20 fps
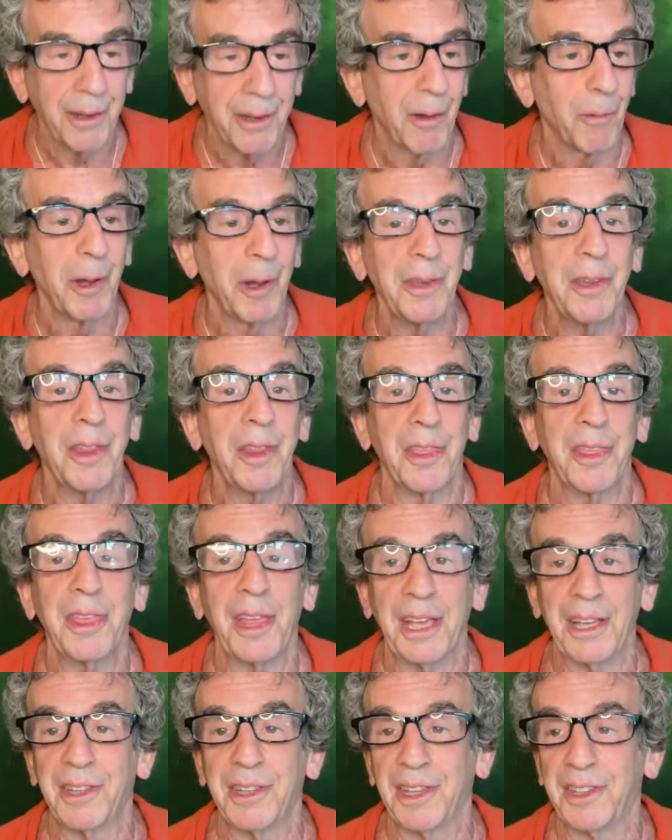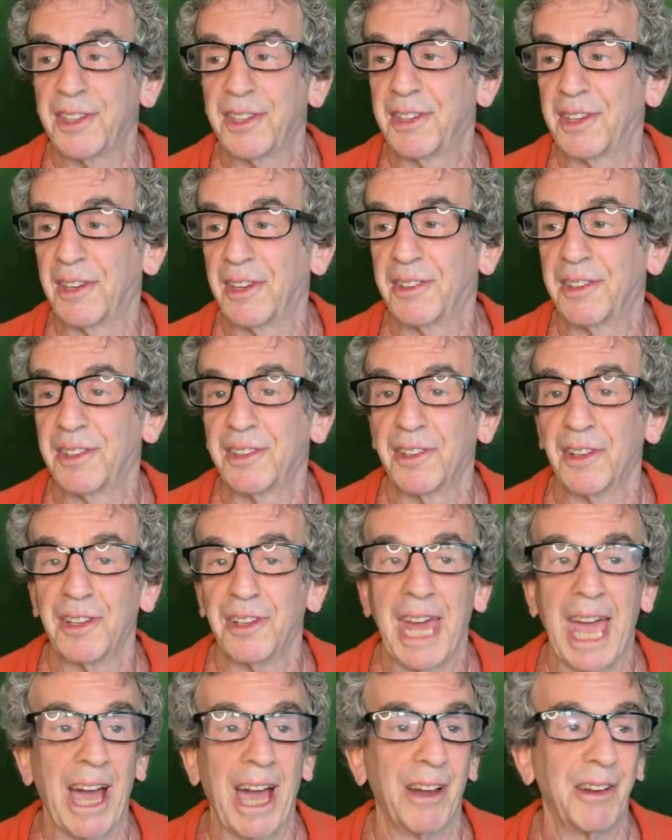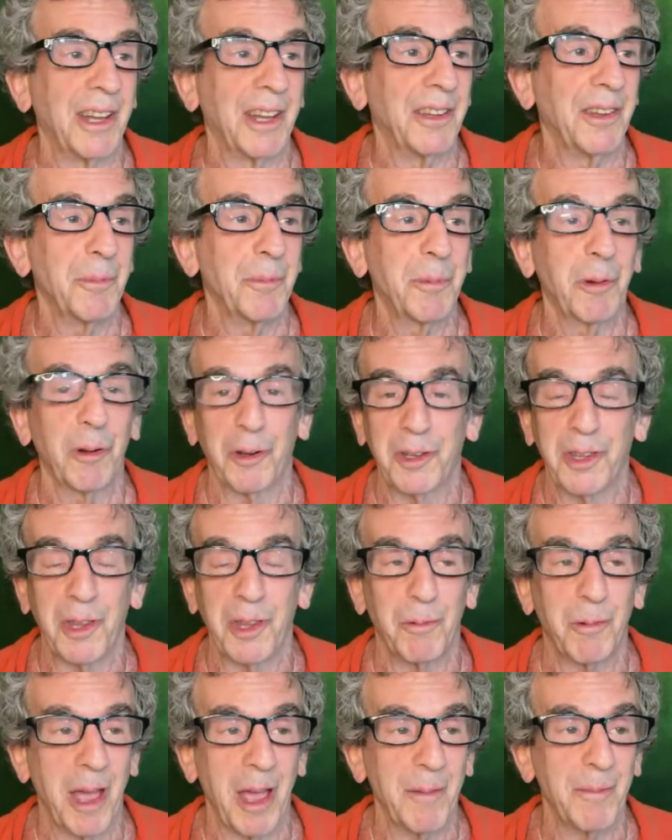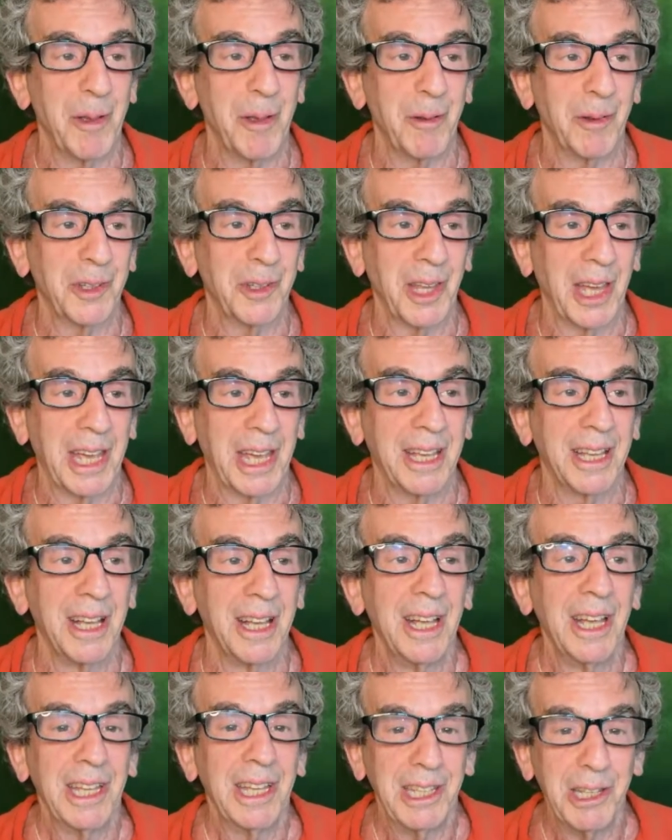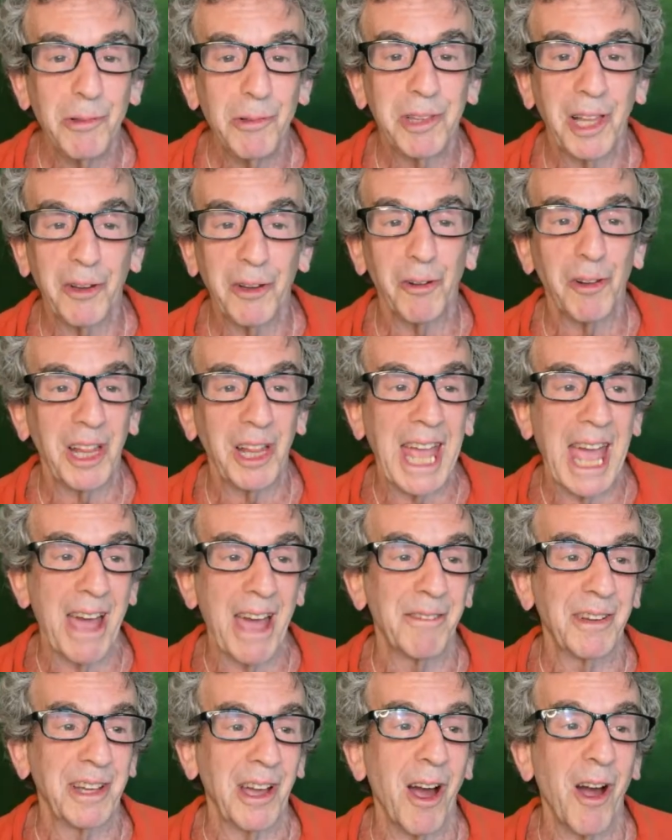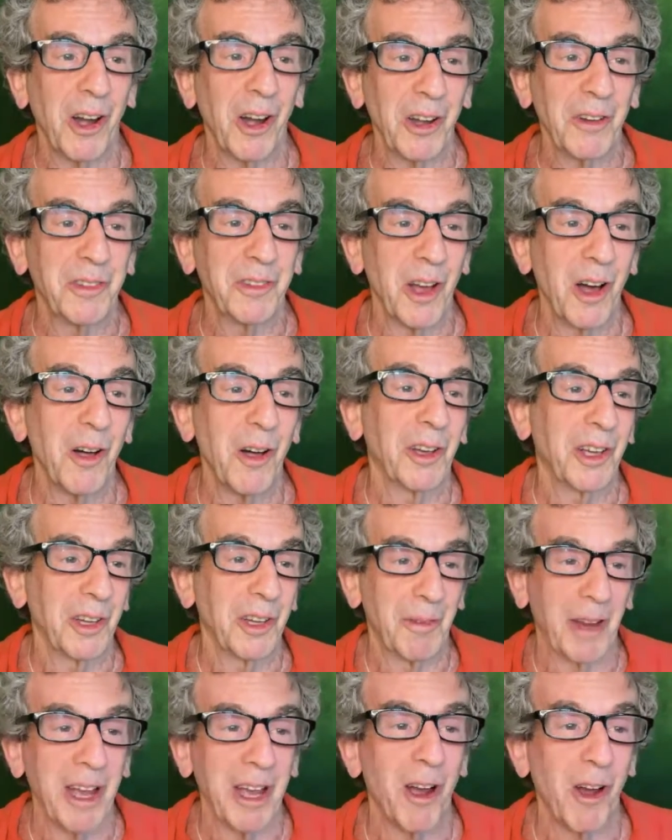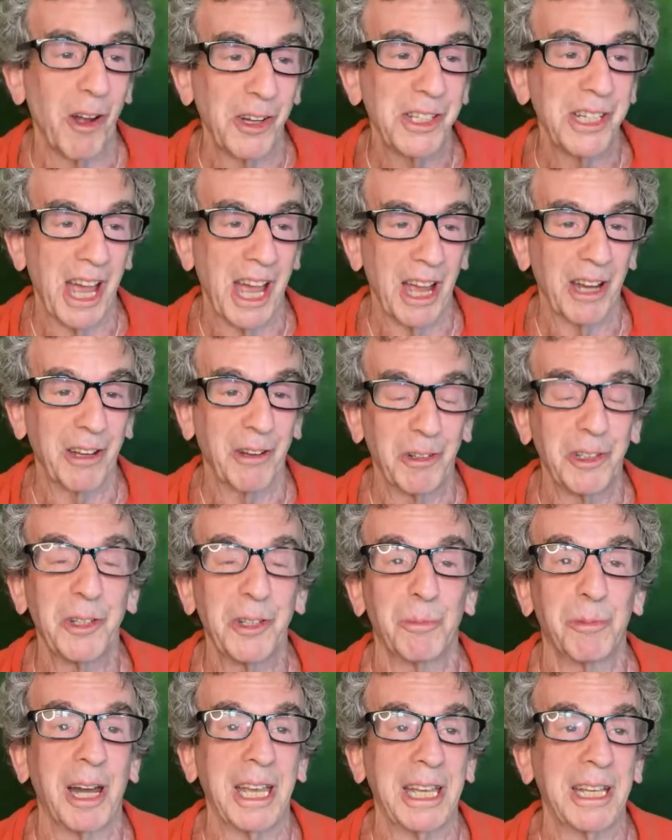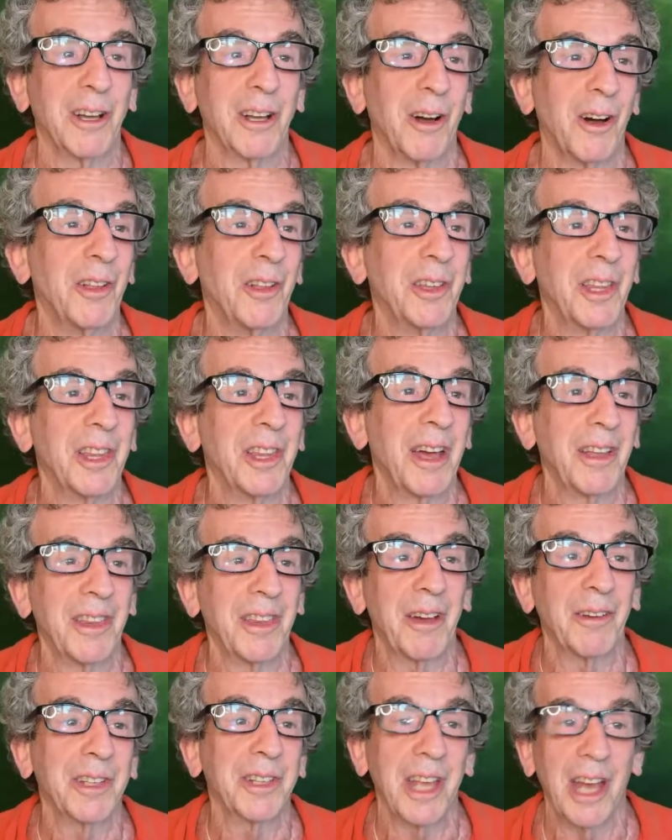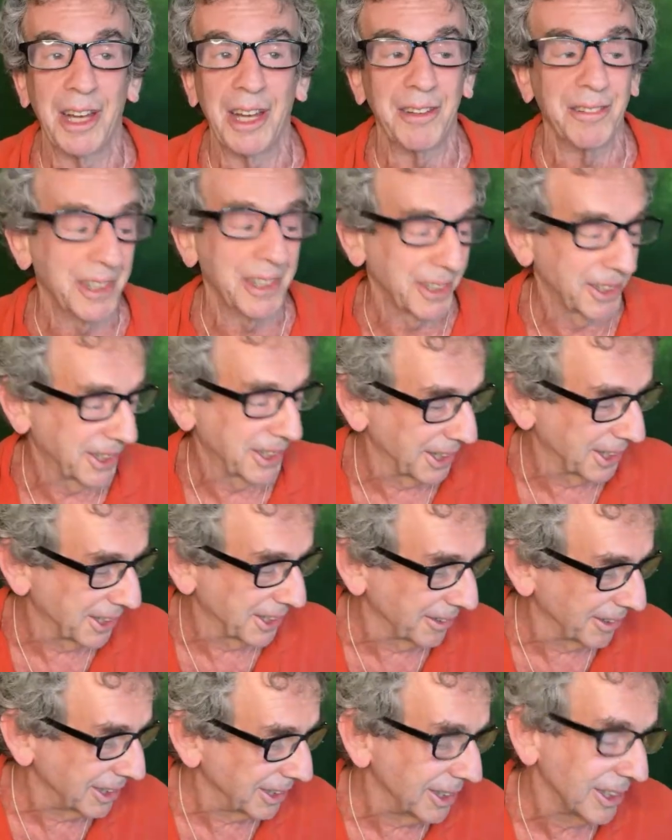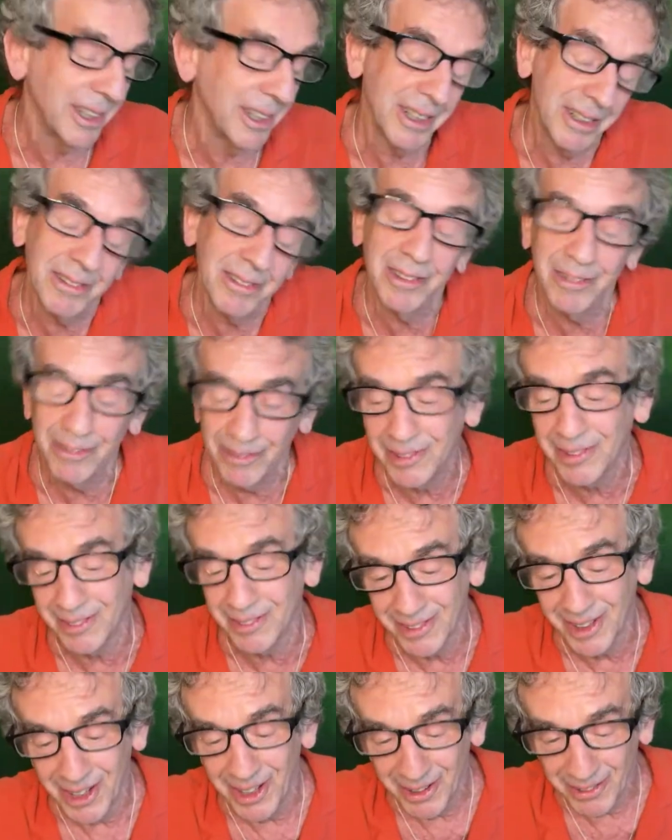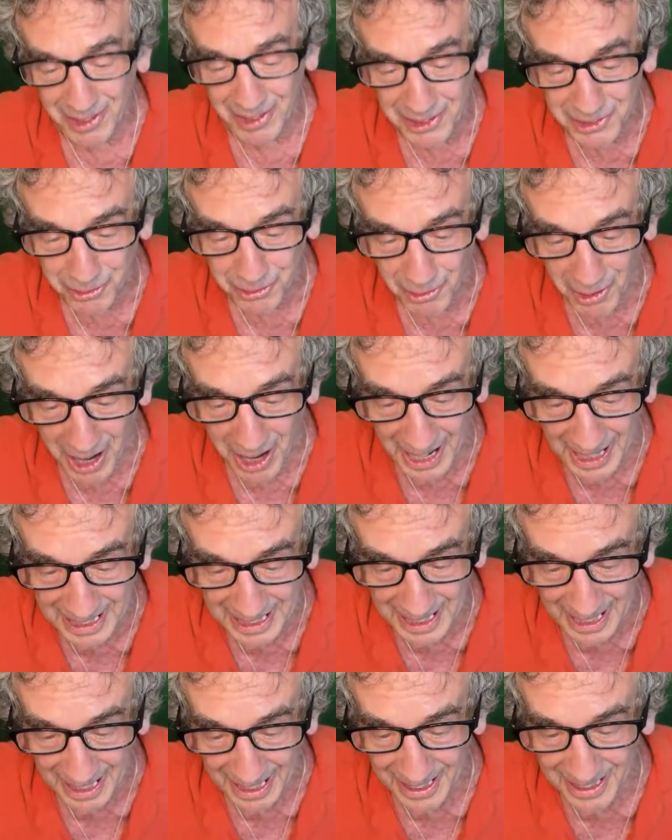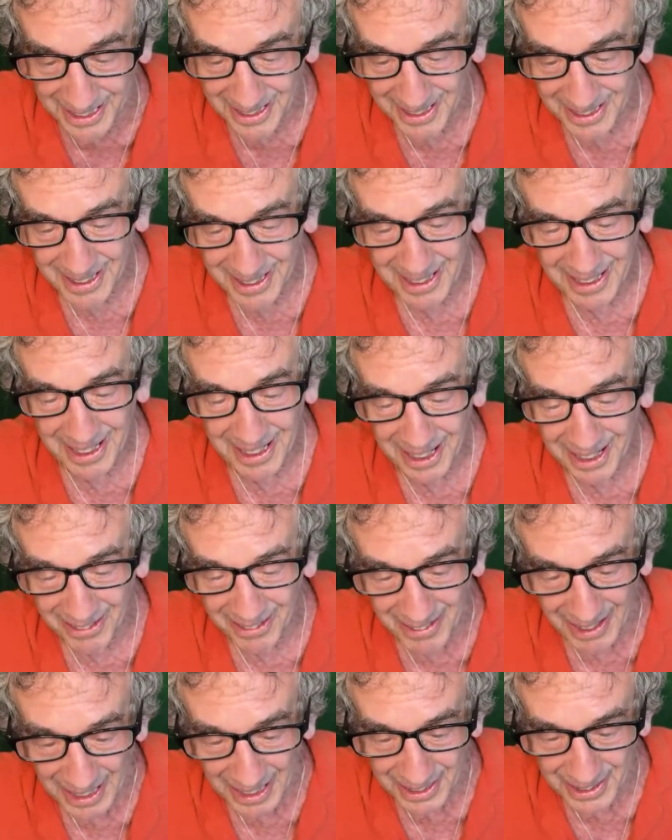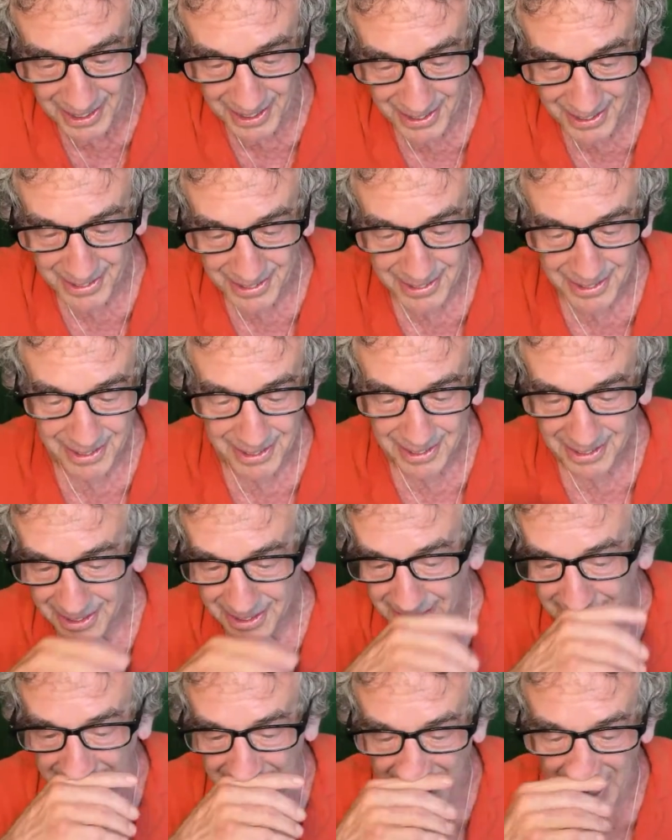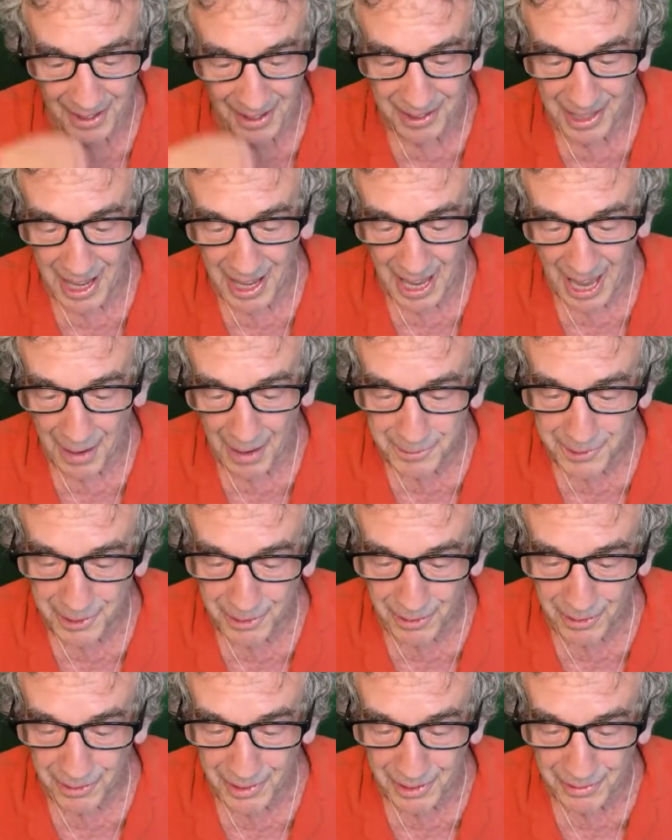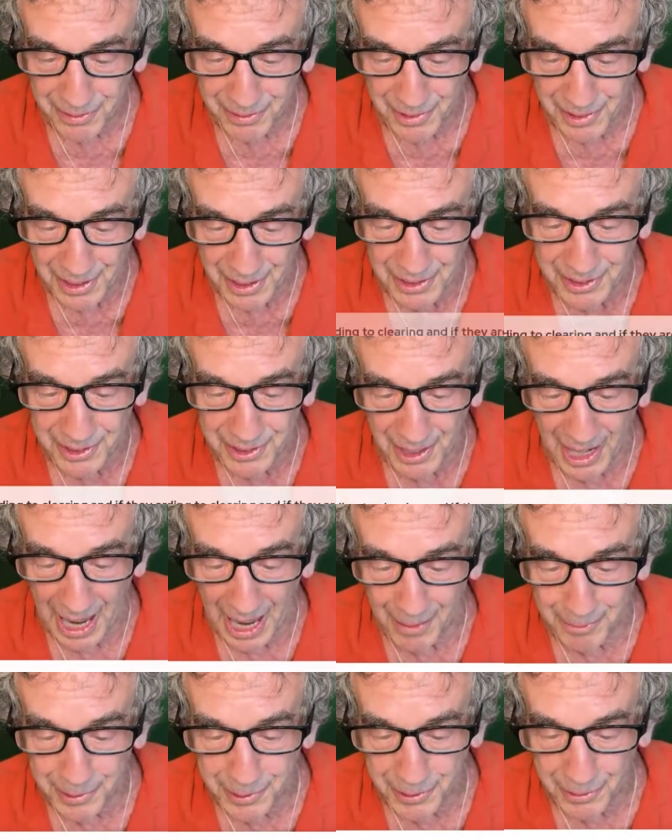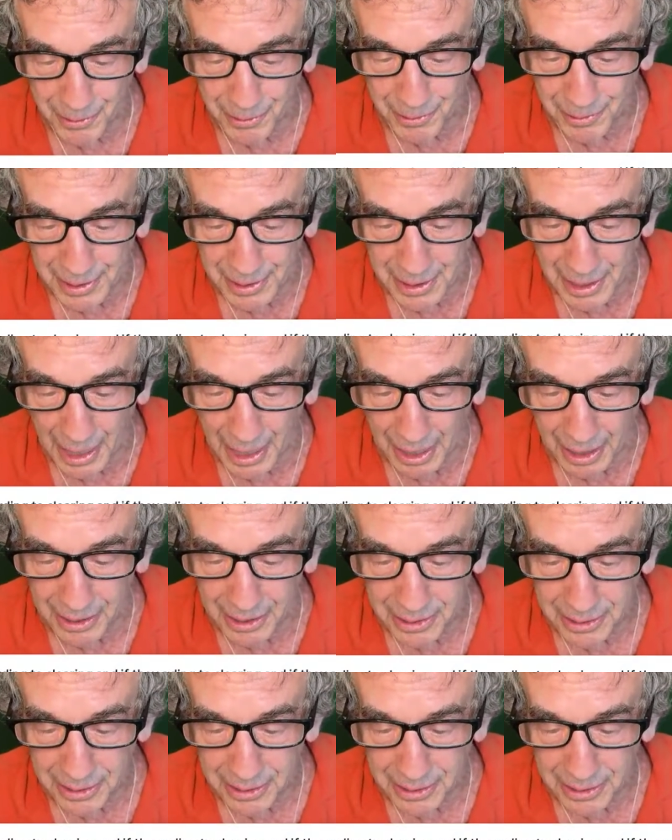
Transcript: one of the things that stood out, and the person that read me was like, "You literally have a heart of gold," because my heart chakra was a bright gold, and that was kind of consistent. Like, yeah, we try, yeah, all right, yeah, absolutely, Felicia, absolutely, yeah.